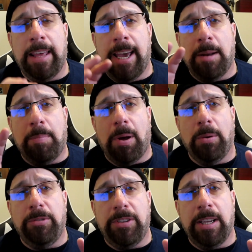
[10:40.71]
They had
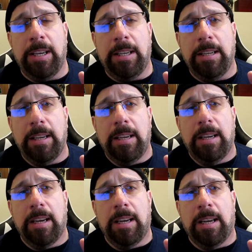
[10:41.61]
posted
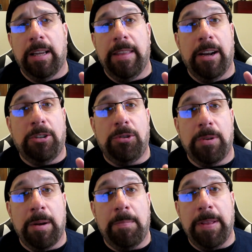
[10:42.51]
their trip,